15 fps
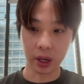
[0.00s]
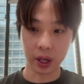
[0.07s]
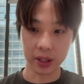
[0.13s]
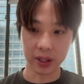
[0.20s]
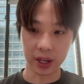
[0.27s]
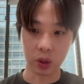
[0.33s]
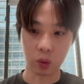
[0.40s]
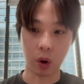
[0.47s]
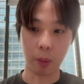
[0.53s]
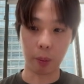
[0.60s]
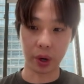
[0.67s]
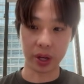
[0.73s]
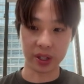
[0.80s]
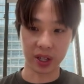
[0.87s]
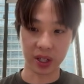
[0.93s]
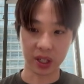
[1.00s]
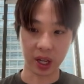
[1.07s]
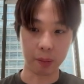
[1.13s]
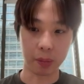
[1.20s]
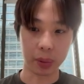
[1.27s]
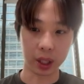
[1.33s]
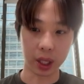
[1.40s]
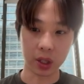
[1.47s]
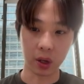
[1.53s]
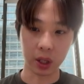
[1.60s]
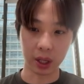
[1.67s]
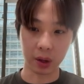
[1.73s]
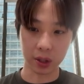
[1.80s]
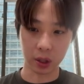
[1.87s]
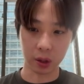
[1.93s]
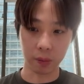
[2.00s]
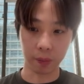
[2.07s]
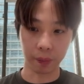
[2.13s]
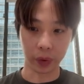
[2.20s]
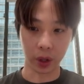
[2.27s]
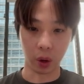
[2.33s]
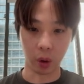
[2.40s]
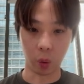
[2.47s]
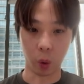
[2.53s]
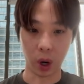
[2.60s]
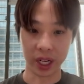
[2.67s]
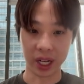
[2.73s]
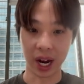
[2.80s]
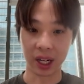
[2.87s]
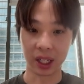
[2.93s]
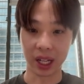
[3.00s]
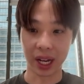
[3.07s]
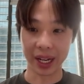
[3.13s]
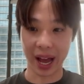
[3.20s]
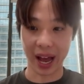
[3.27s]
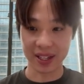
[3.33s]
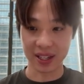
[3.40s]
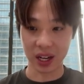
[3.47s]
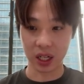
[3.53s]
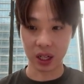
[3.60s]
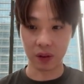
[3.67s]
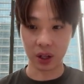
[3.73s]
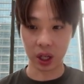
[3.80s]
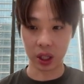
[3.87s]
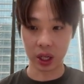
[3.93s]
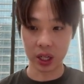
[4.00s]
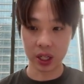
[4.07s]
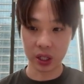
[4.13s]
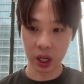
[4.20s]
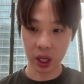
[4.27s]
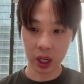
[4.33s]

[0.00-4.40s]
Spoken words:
It says 1.69 billion. So it tells you what the underlying asset TVL is.